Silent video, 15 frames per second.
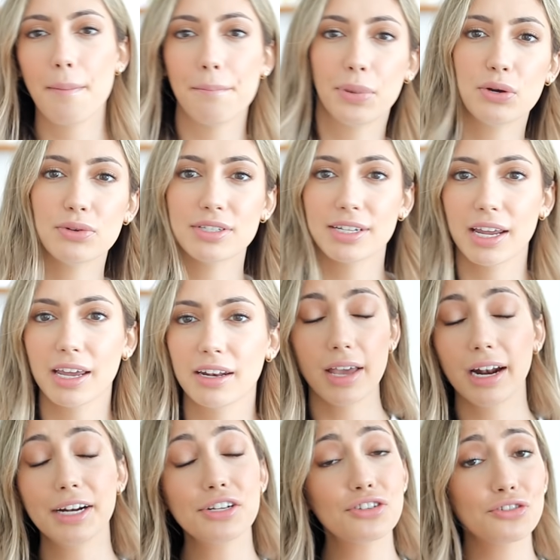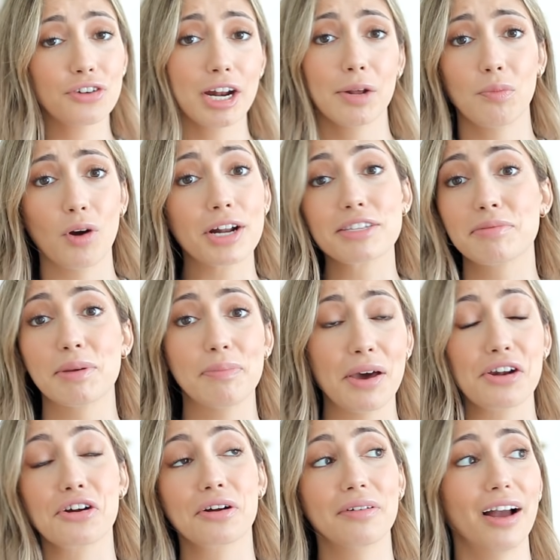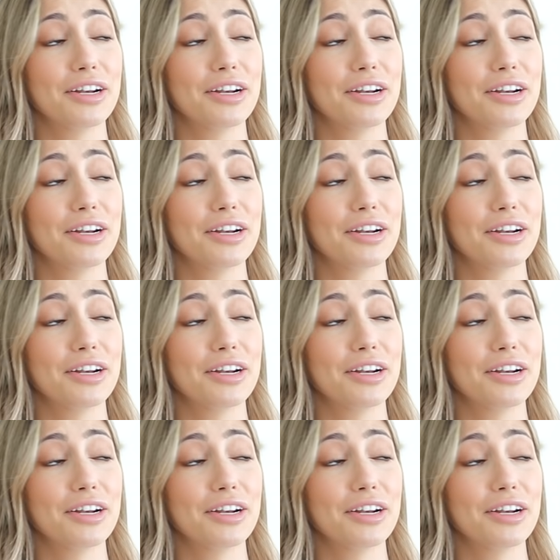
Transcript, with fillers: boost it. And I just straight up wanted to be better.